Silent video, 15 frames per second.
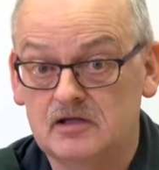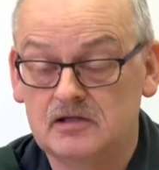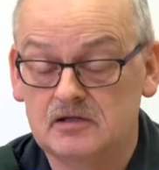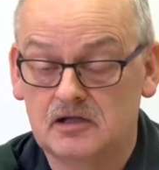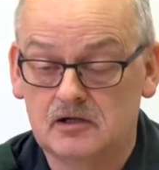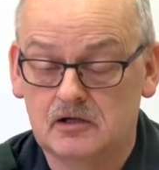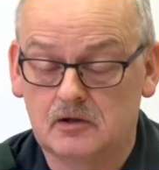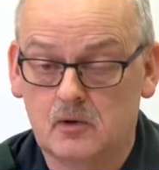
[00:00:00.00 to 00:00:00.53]

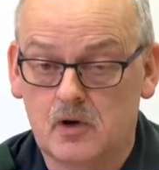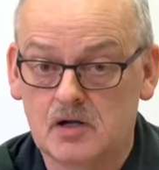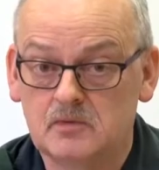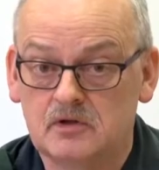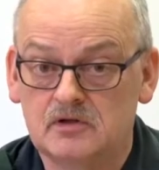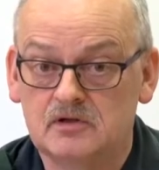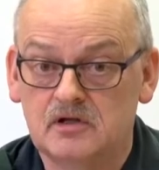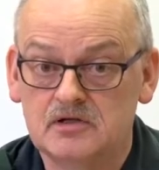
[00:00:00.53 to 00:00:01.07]
a
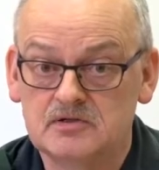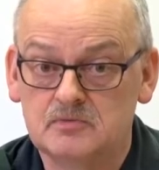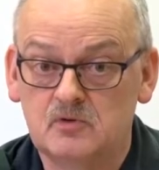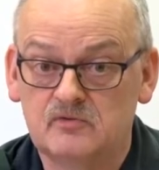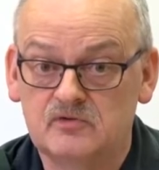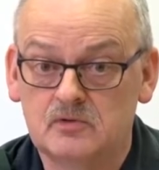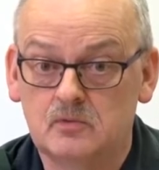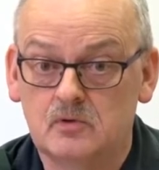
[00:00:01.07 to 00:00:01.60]
requirement is to
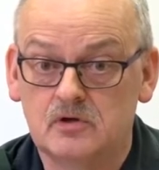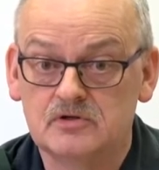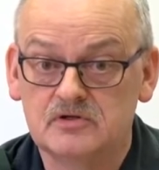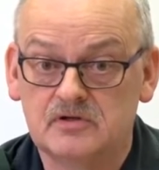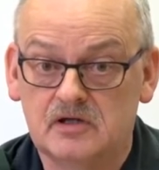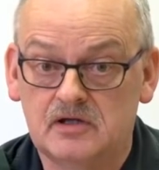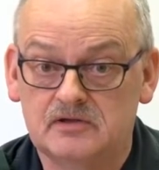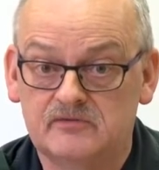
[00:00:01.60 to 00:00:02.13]
move towards
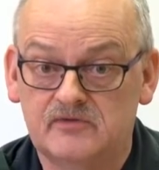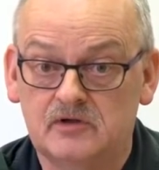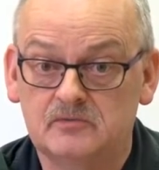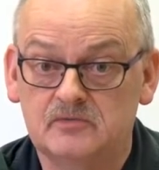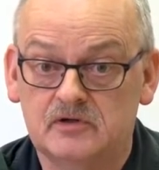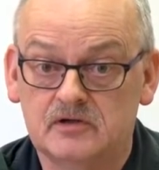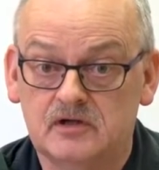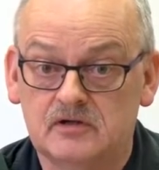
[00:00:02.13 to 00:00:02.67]

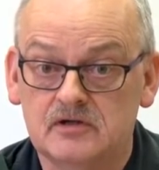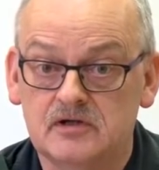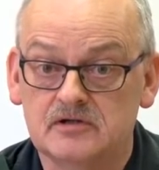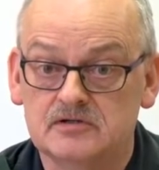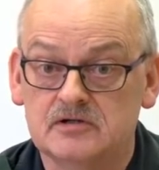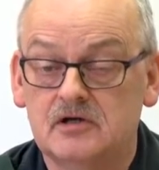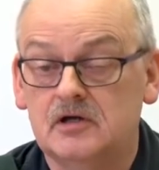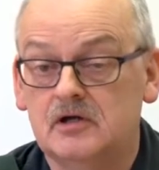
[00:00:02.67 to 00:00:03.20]
developing their
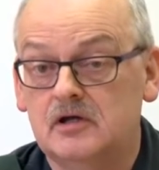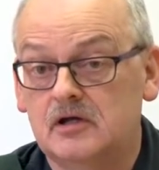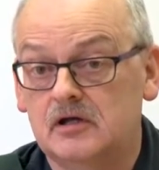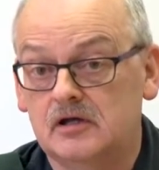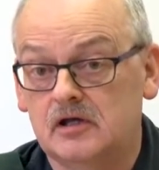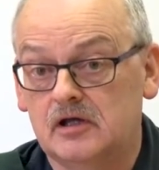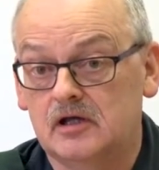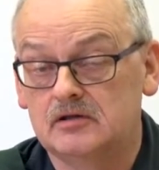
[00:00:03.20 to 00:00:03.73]
careers
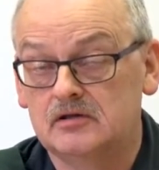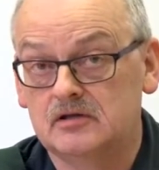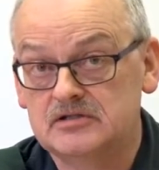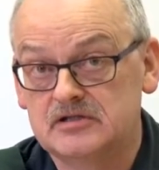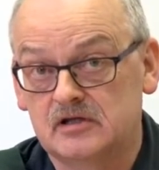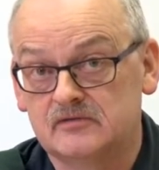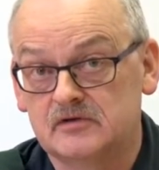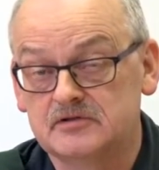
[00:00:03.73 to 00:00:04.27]
in the
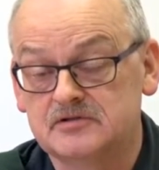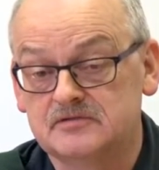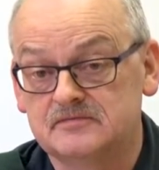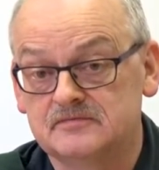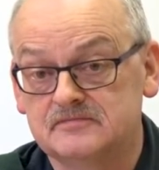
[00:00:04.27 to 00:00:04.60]
service.